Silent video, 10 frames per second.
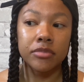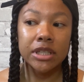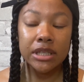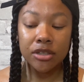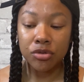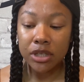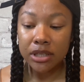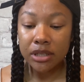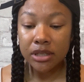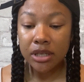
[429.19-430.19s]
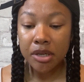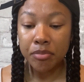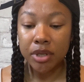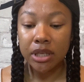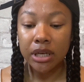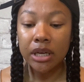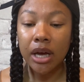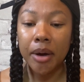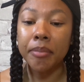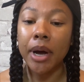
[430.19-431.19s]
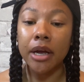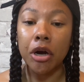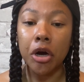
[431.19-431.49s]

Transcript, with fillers: since 2016, but then I got my